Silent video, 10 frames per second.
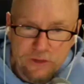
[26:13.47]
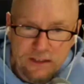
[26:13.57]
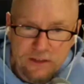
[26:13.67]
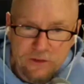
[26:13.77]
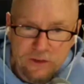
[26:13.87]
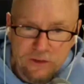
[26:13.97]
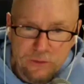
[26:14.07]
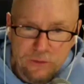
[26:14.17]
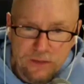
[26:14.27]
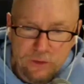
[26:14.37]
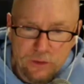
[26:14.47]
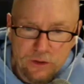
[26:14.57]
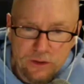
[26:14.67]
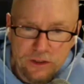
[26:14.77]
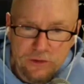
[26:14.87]
in 1965. So
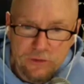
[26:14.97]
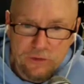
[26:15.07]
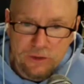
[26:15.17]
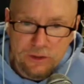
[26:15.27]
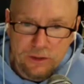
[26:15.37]
here it is,